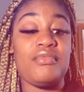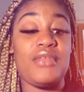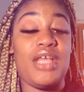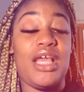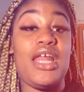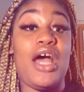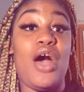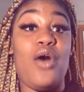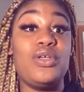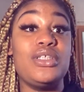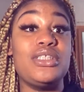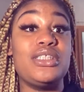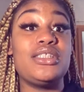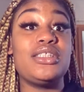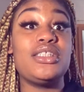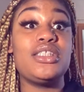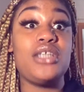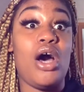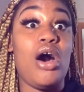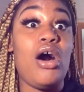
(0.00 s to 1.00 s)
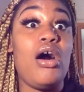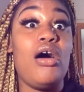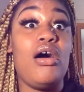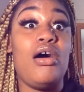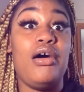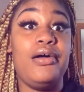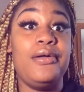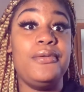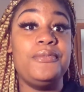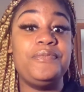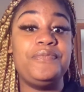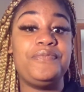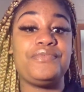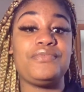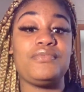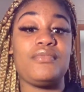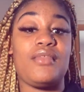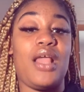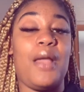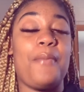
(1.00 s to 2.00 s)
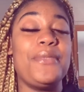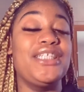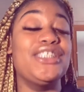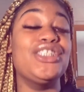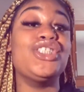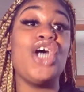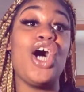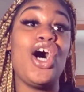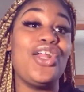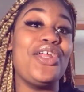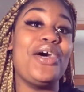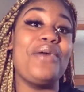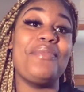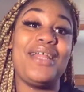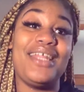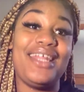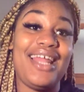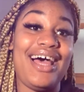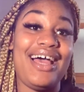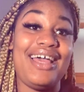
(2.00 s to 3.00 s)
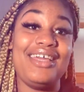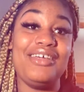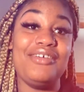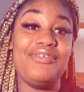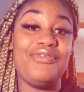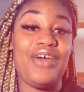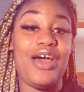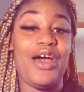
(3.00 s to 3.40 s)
And I was tall. Been tall all my life.